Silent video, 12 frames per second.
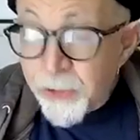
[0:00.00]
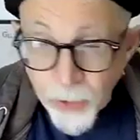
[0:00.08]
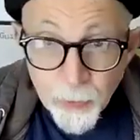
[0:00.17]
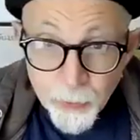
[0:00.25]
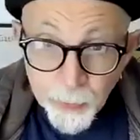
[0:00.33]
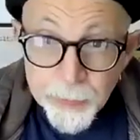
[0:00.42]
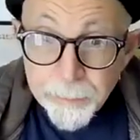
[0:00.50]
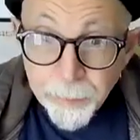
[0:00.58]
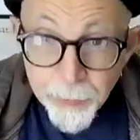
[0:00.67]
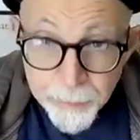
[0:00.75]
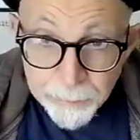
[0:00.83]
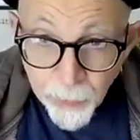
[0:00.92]
So I was
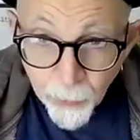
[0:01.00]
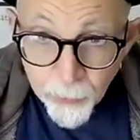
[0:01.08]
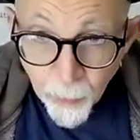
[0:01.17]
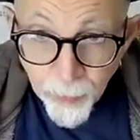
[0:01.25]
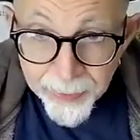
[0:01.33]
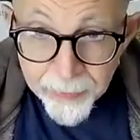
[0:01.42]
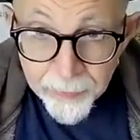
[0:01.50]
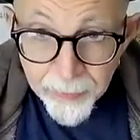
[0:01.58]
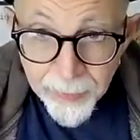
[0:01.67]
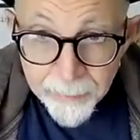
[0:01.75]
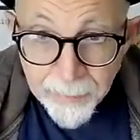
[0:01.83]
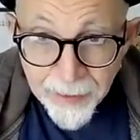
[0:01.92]
really pretty blown
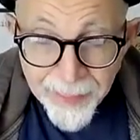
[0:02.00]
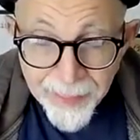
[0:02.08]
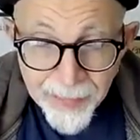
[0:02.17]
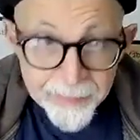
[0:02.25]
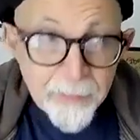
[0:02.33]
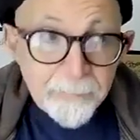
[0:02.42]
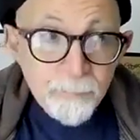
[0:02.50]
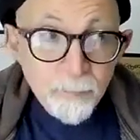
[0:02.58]
away by that.